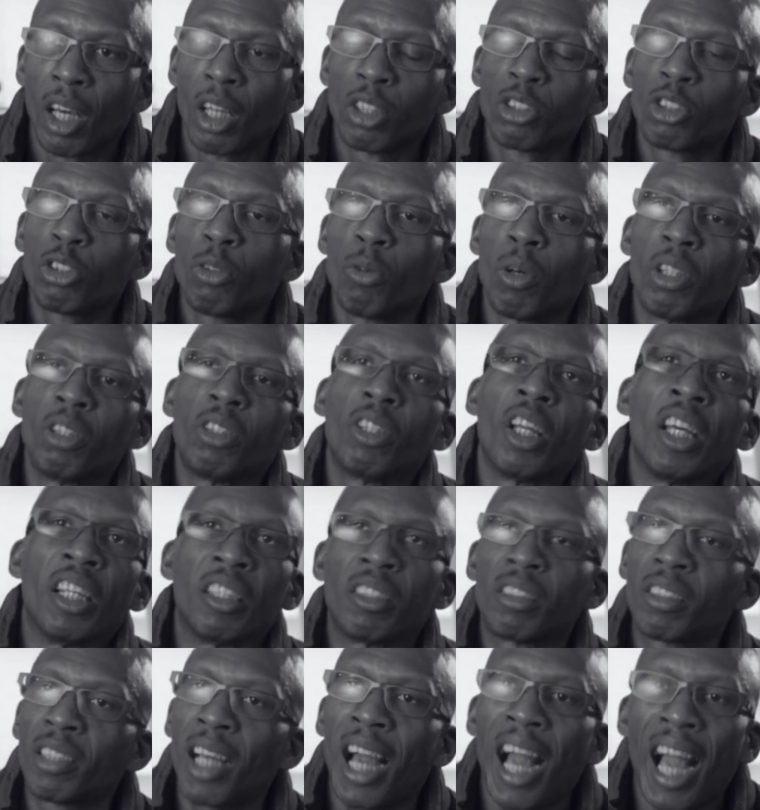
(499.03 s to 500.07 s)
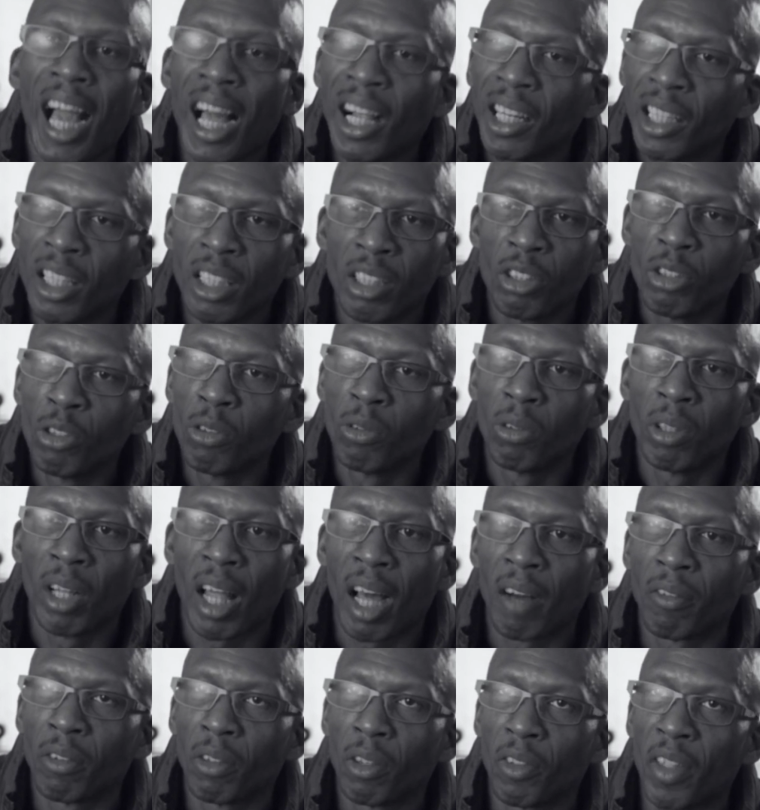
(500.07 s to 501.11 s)
to an entirely new
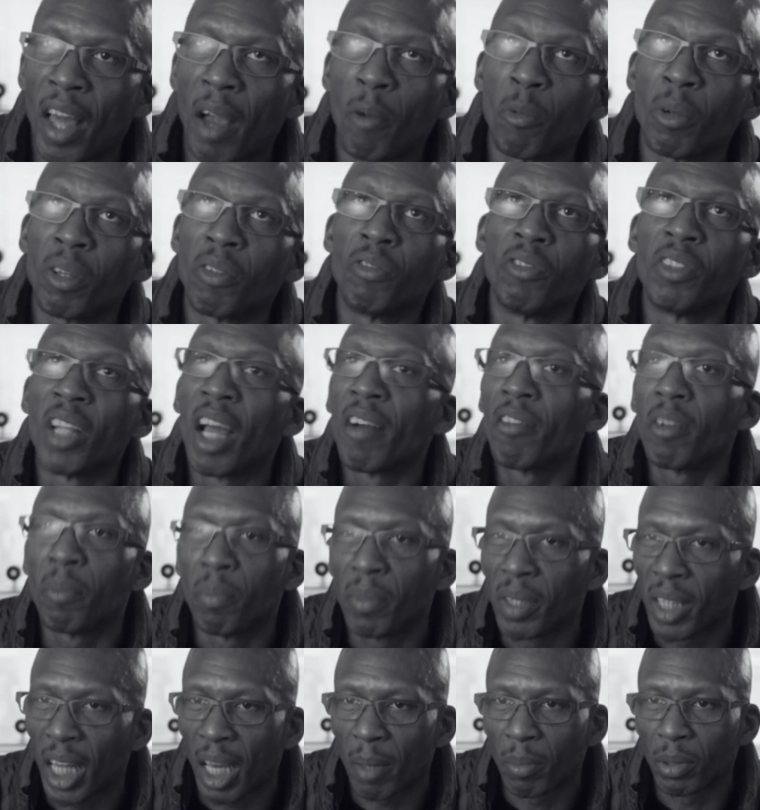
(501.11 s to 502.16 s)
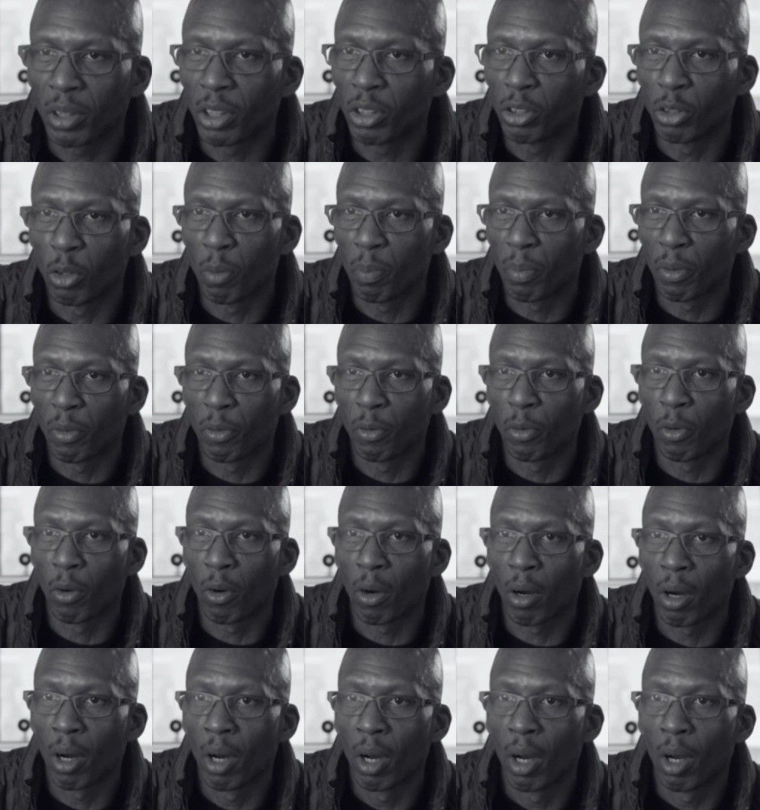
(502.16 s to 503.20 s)
level that we've never been able to do it before,